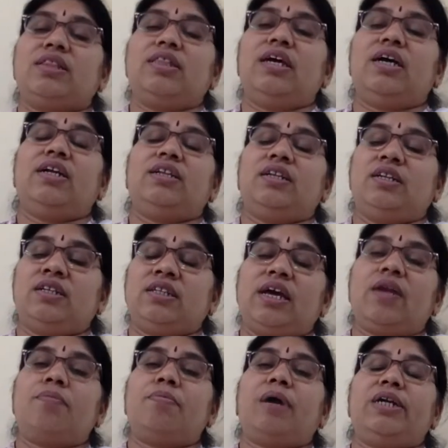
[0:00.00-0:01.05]
then
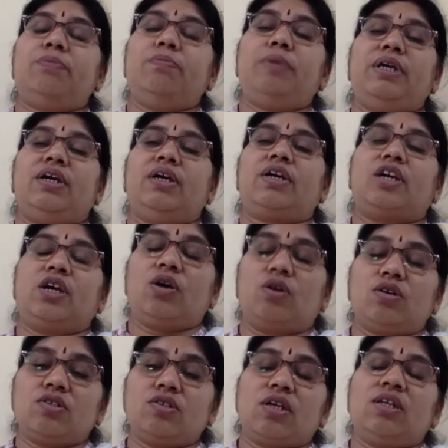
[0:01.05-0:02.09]
there might be a
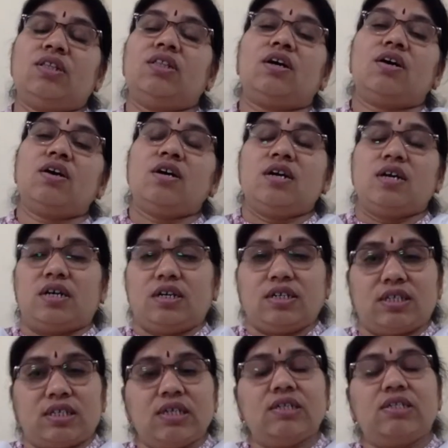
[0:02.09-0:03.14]
chaos in the
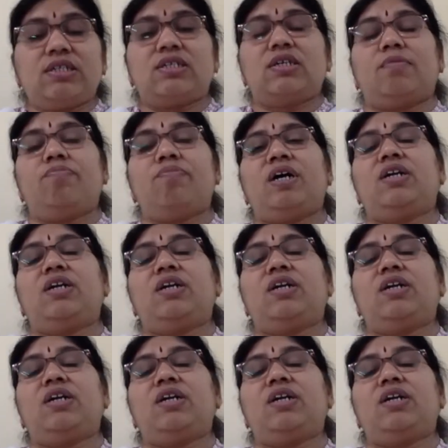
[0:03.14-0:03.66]
system.